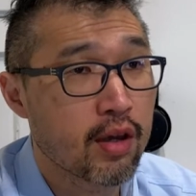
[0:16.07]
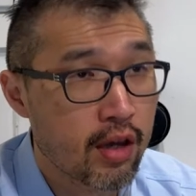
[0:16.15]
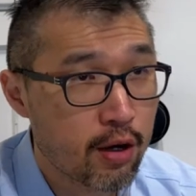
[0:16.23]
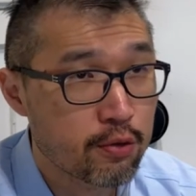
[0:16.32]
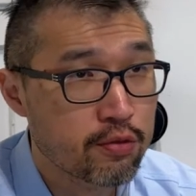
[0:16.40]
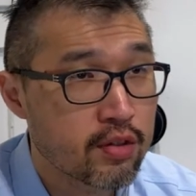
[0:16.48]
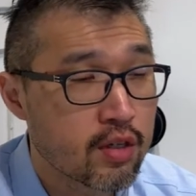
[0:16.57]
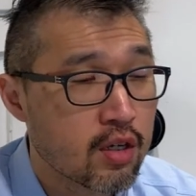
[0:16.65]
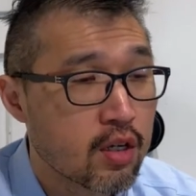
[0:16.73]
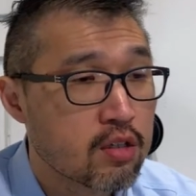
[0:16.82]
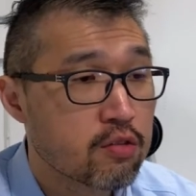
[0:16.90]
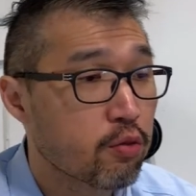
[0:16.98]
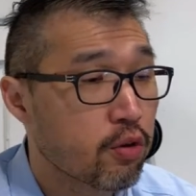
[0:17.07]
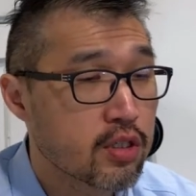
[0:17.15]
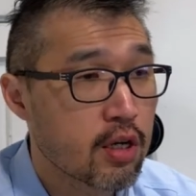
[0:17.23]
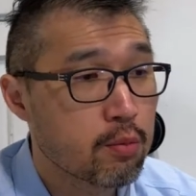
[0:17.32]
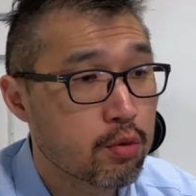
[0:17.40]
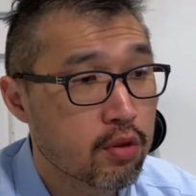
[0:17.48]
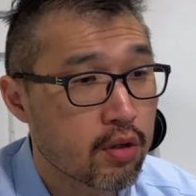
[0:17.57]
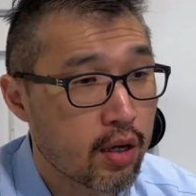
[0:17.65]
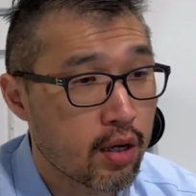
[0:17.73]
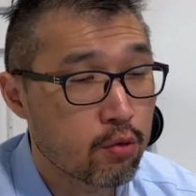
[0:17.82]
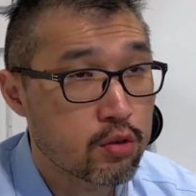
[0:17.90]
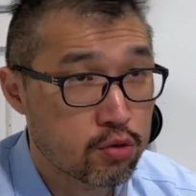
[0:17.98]
health. So for example,
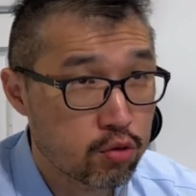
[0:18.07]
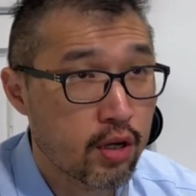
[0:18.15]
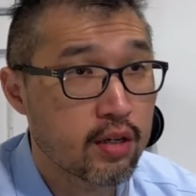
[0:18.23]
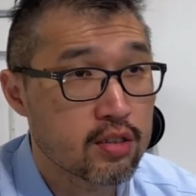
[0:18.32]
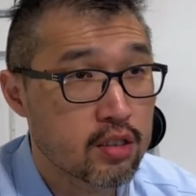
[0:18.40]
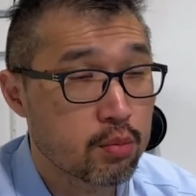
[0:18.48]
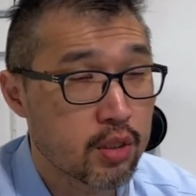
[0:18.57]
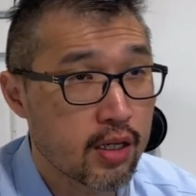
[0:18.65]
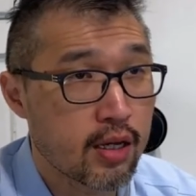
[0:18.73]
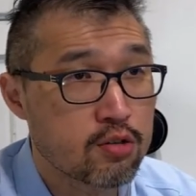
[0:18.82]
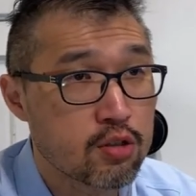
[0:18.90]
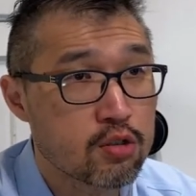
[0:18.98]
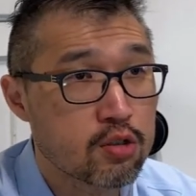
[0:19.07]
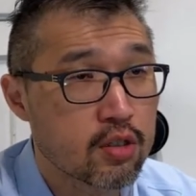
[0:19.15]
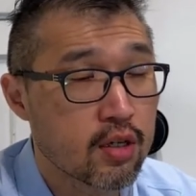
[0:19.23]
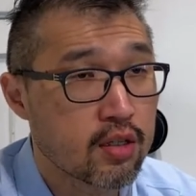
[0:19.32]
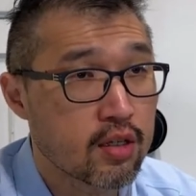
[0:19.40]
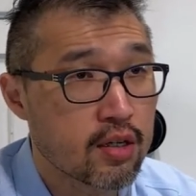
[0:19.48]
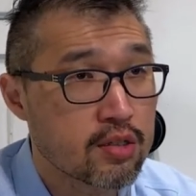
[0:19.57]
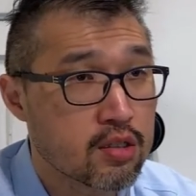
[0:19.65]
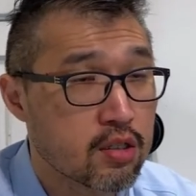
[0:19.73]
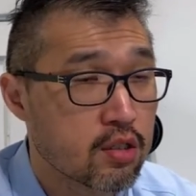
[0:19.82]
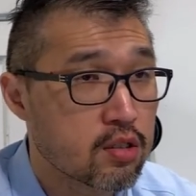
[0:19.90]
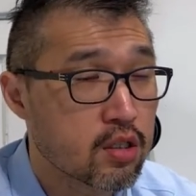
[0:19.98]
I was trained as a pediatrician, and there are
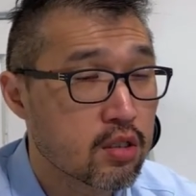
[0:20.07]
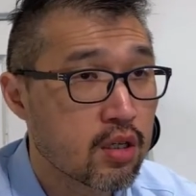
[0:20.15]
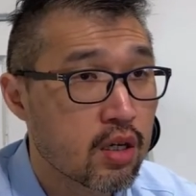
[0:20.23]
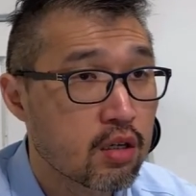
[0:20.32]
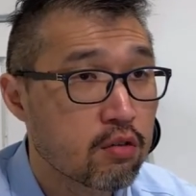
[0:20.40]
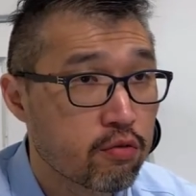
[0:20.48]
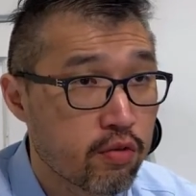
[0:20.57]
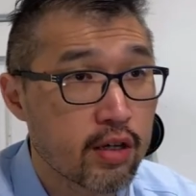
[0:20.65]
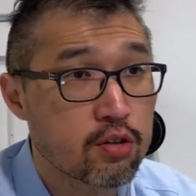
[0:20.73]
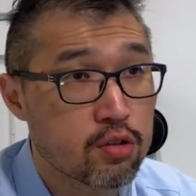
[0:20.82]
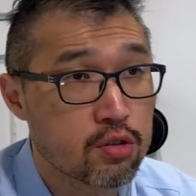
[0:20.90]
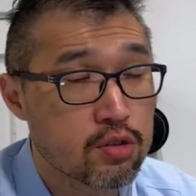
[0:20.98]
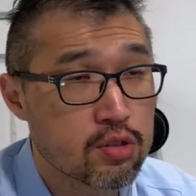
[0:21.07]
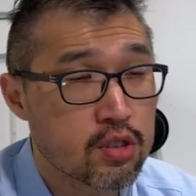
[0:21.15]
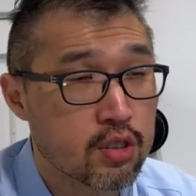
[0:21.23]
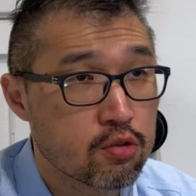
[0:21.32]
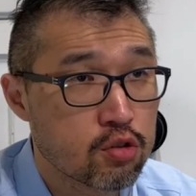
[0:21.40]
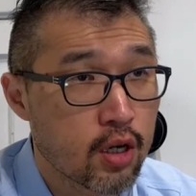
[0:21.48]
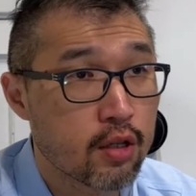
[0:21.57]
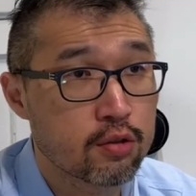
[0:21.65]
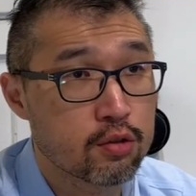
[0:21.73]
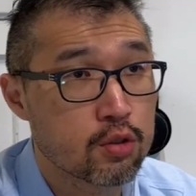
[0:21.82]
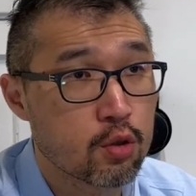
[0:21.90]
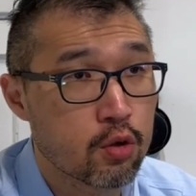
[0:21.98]
certain infections in
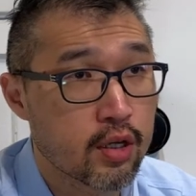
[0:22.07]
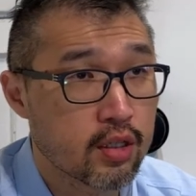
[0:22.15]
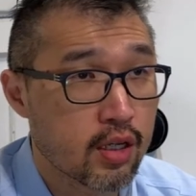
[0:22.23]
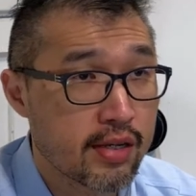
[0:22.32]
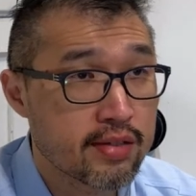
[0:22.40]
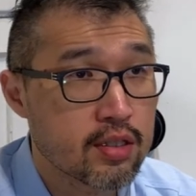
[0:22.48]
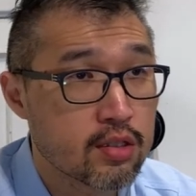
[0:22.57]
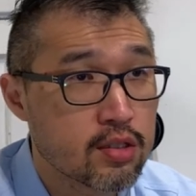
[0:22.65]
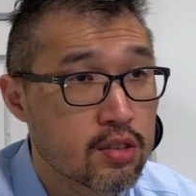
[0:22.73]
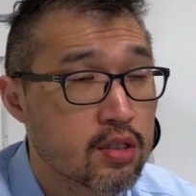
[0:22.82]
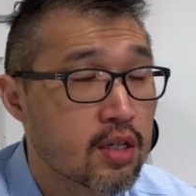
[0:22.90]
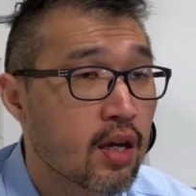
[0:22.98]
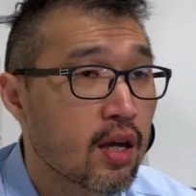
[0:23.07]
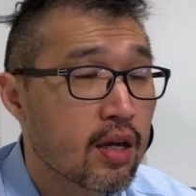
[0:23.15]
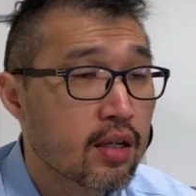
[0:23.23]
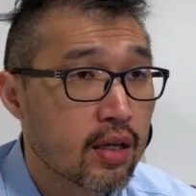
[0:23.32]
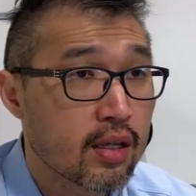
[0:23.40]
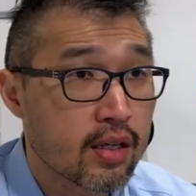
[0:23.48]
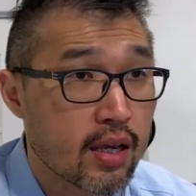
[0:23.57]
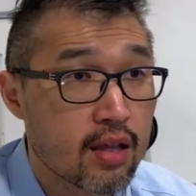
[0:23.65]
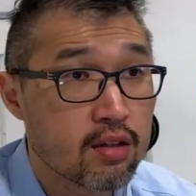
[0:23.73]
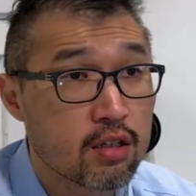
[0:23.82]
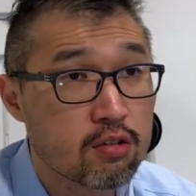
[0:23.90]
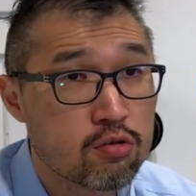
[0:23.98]
childhood or adolescence that
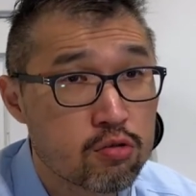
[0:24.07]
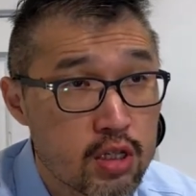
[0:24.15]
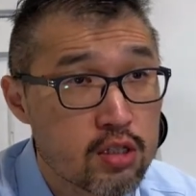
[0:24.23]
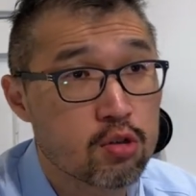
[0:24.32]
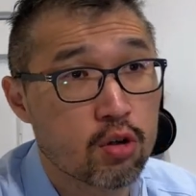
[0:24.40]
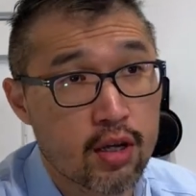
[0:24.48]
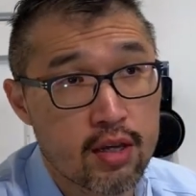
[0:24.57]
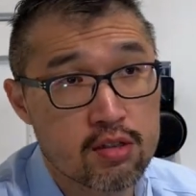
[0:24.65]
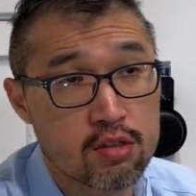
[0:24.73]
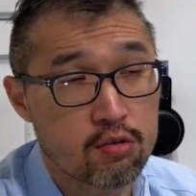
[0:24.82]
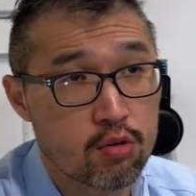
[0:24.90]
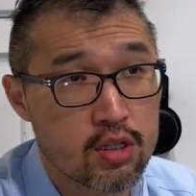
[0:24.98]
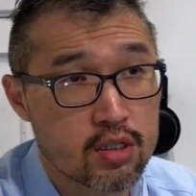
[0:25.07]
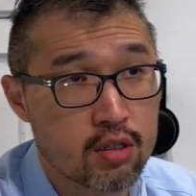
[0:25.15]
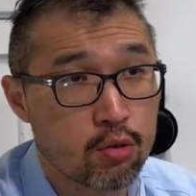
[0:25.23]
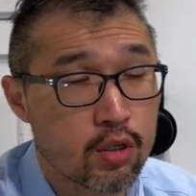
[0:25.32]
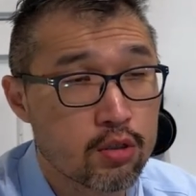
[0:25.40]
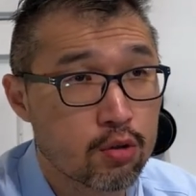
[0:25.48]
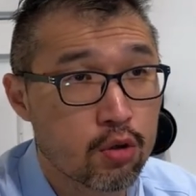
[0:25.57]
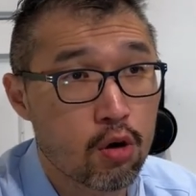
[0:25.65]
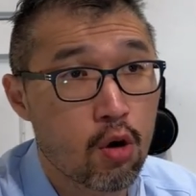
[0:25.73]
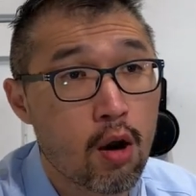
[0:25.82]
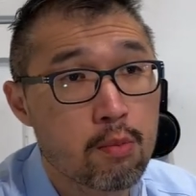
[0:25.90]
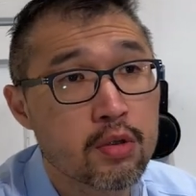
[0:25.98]
can increase your cancer risk when you
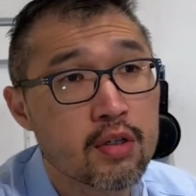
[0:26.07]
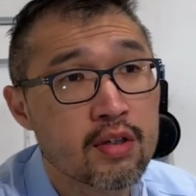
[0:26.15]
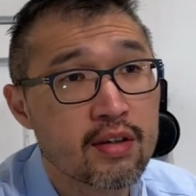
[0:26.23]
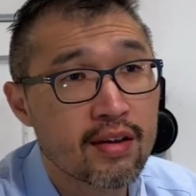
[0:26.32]
grow up.